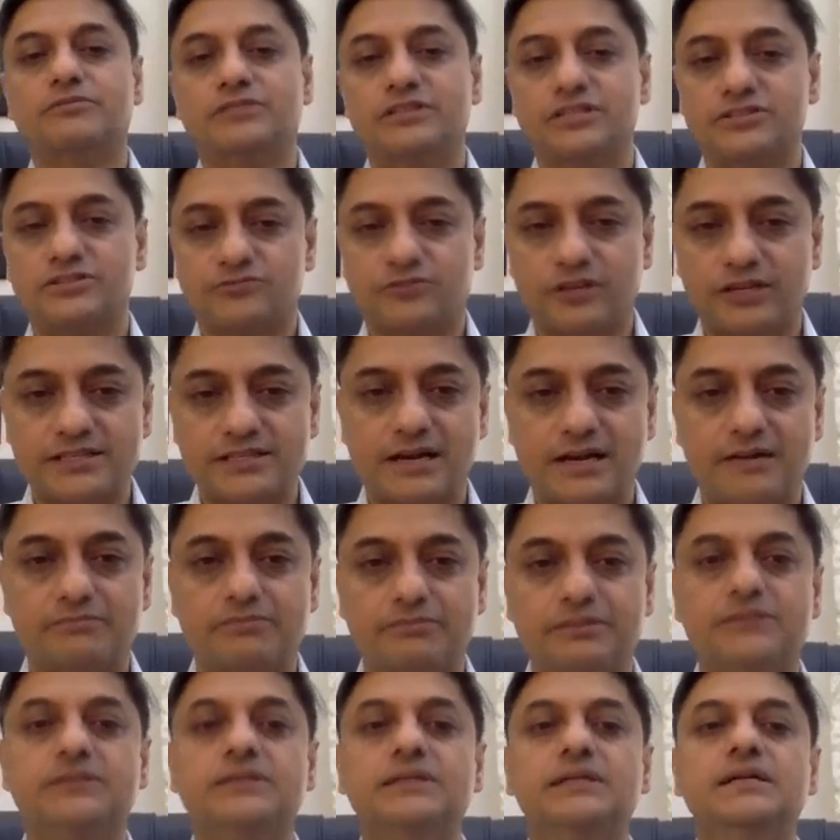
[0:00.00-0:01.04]
For example,
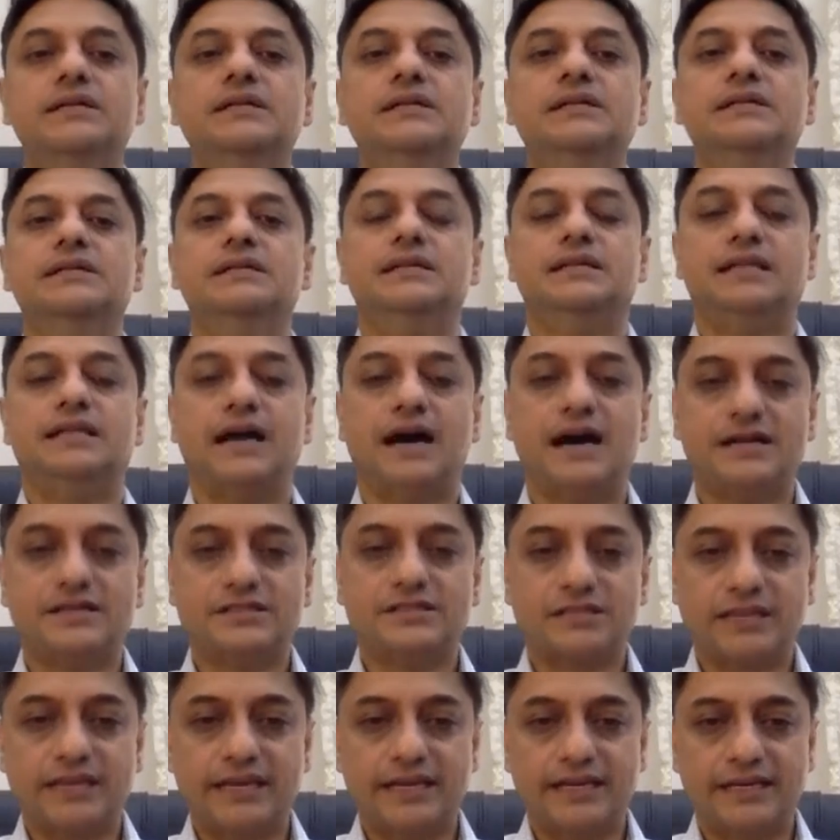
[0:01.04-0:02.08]
large
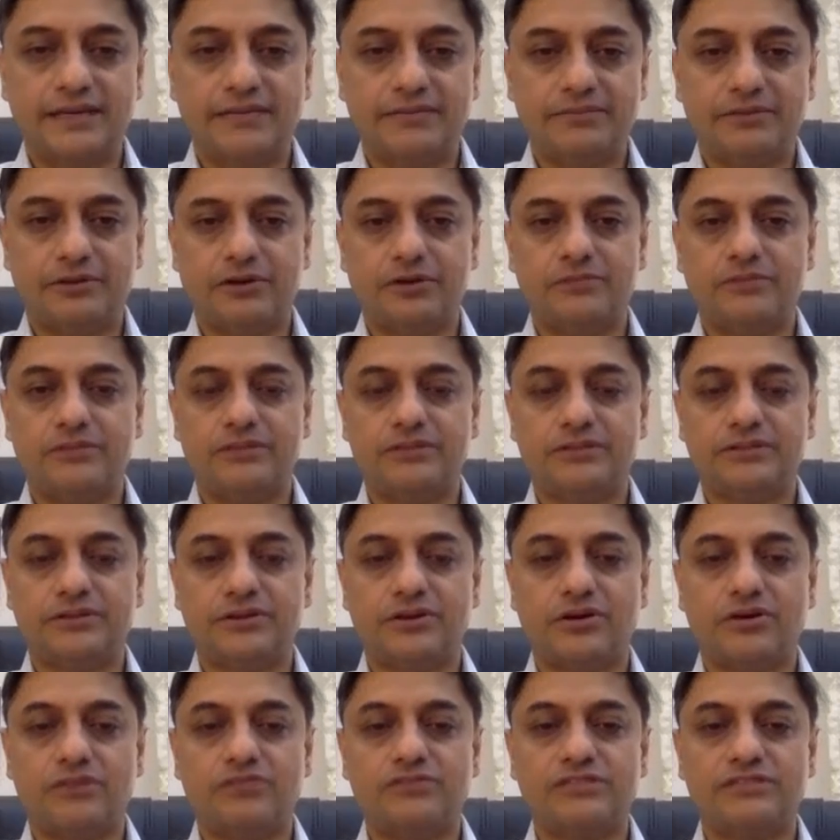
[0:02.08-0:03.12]
scale deployment
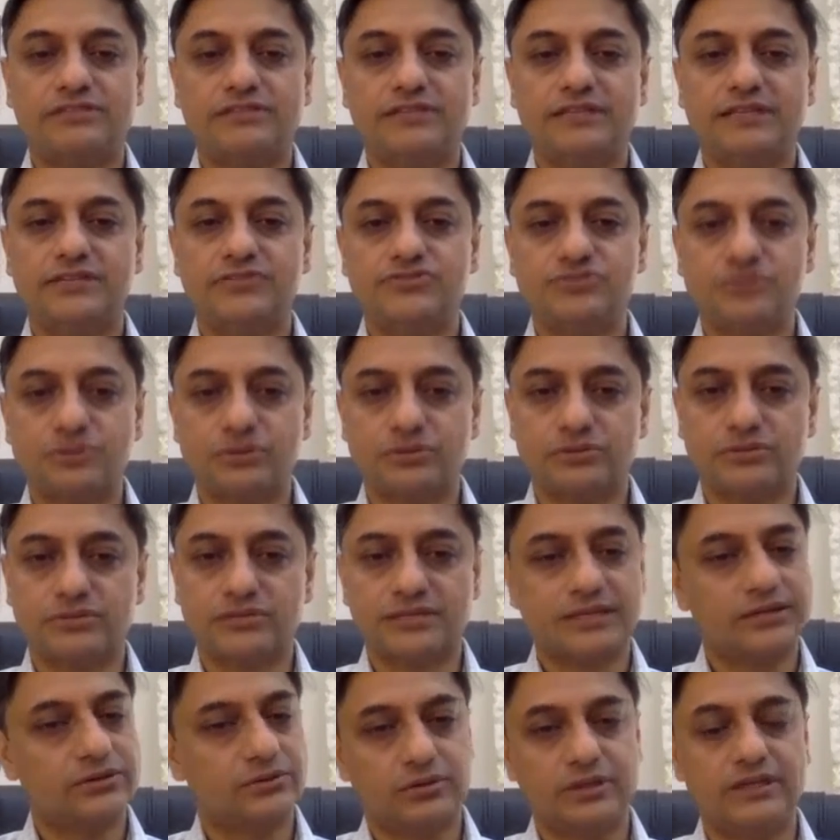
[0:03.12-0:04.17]
of civilian drones
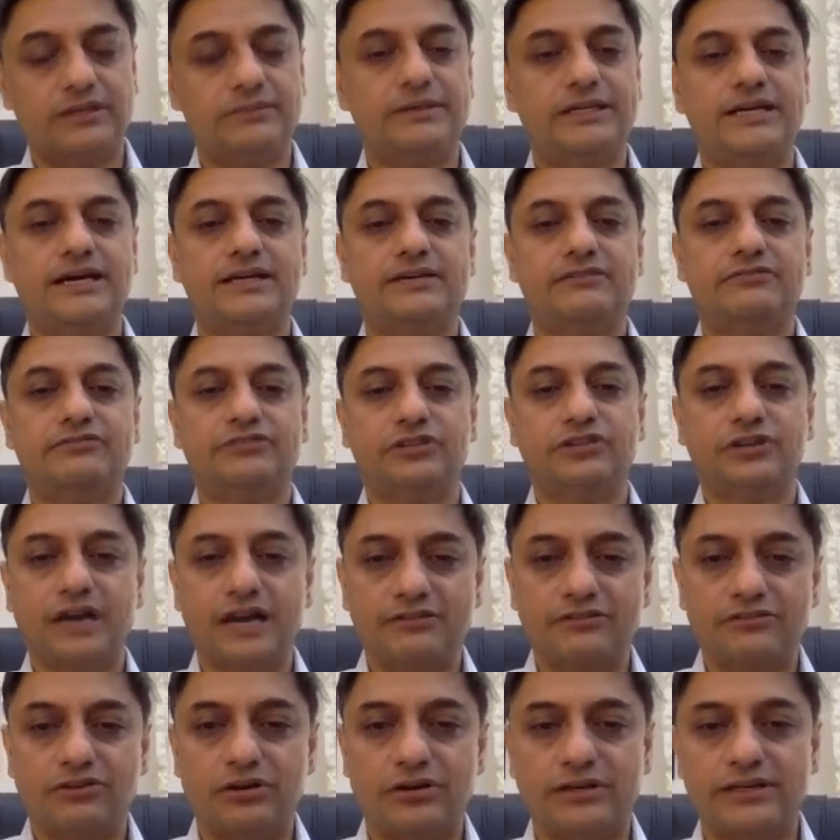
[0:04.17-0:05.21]
can only be done if you have
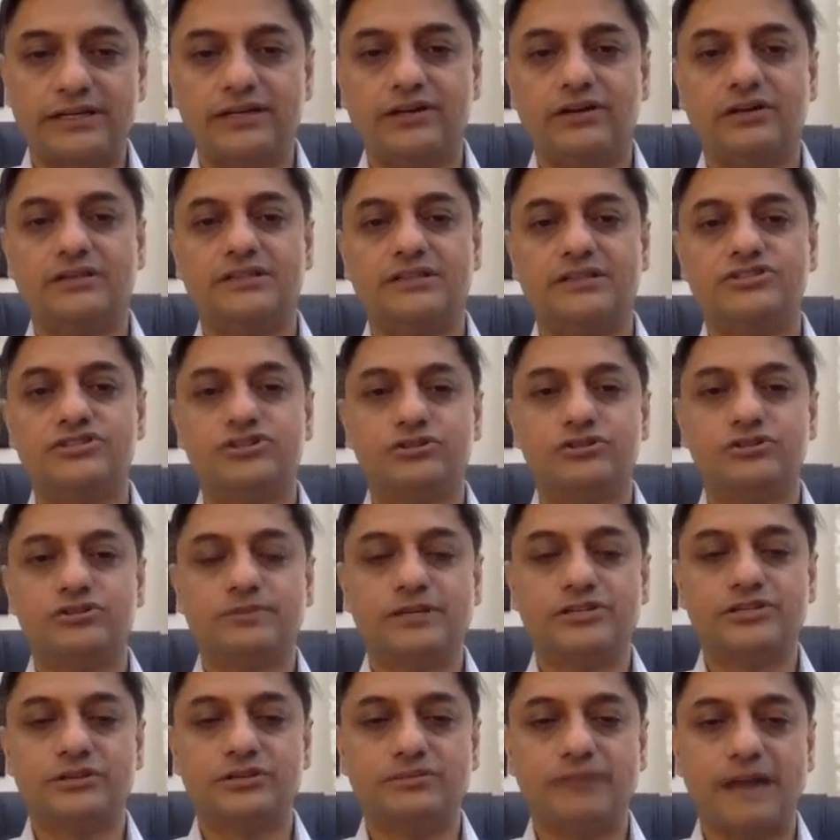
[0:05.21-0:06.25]
already got the
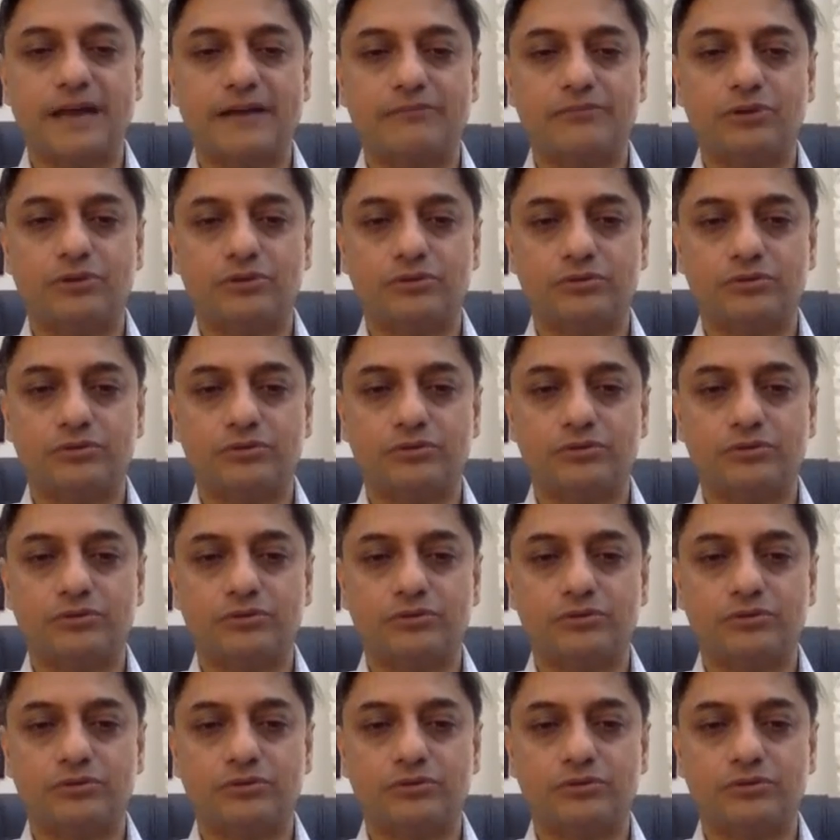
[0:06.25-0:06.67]
geospatial backbone.